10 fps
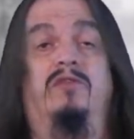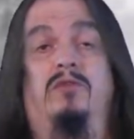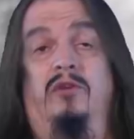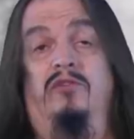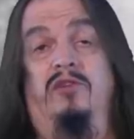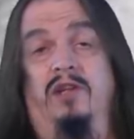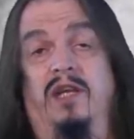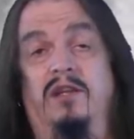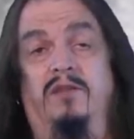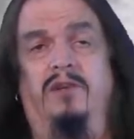of course, the
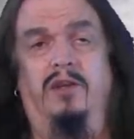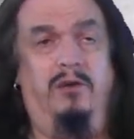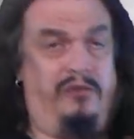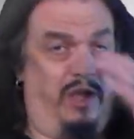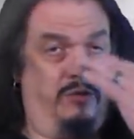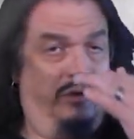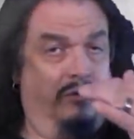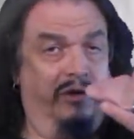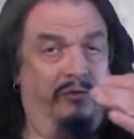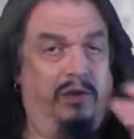length of the nose had to
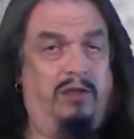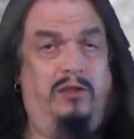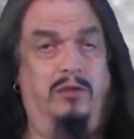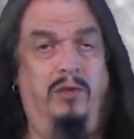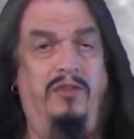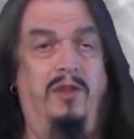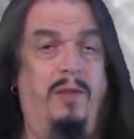increase right along with